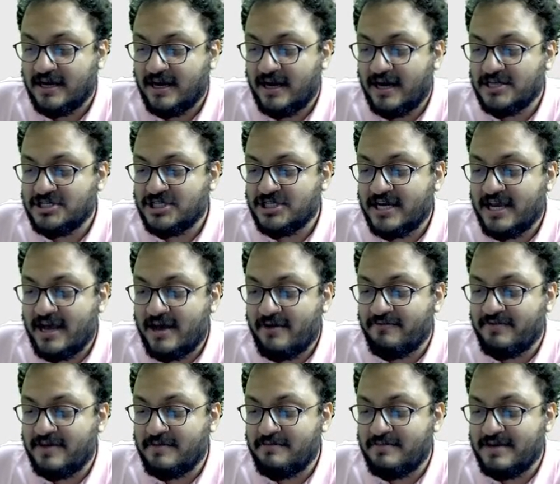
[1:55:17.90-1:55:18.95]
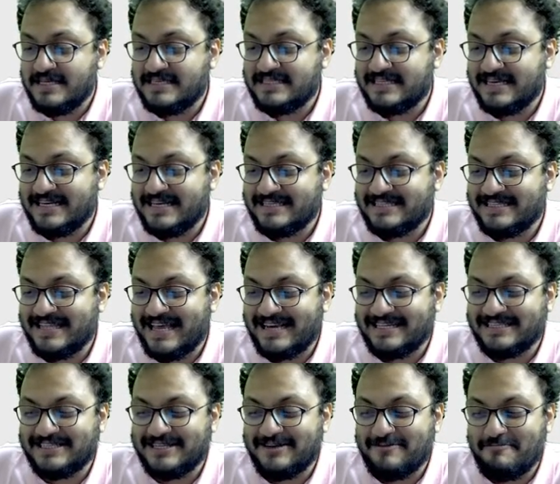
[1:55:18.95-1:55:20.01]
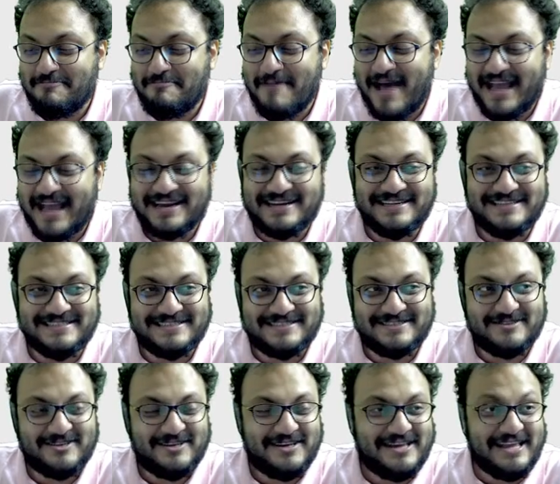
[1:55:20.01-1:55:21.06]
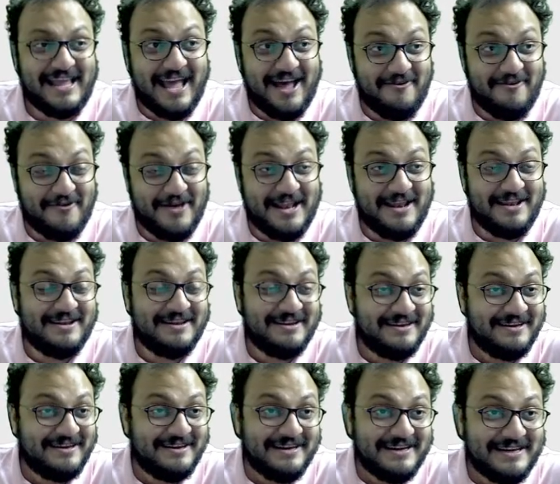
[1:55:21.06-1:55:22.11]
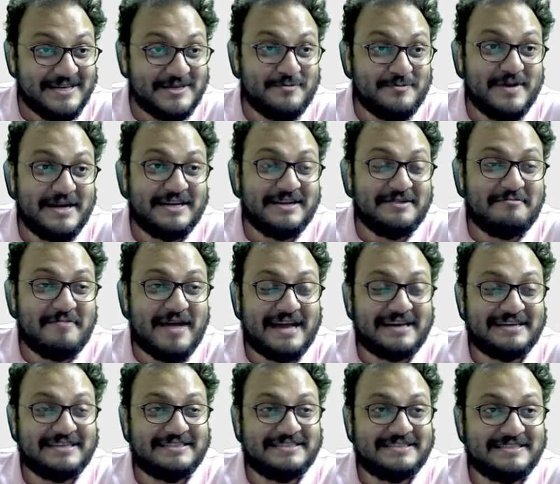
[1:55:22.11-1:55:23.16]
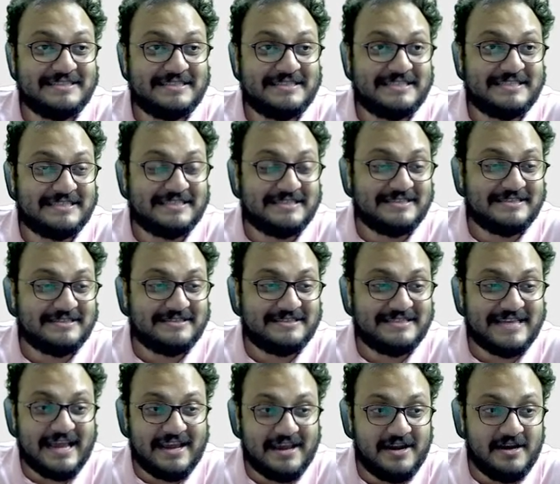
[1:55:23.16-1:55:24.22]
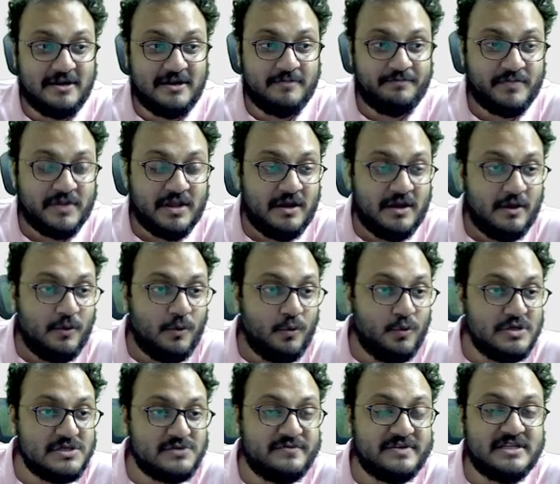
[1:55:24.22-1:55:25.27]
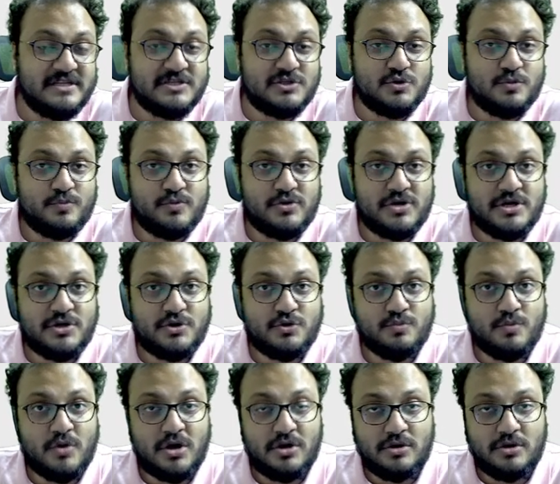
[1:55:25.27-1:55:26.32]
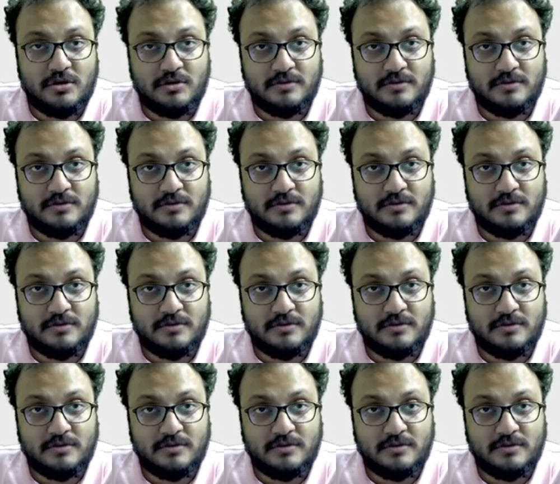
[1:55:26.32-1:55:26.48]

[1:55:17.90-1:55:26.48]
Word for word: Ajaya VB says next up Magnus yeah well he's beaten Magnus second who is Vidit's opponent tomorrow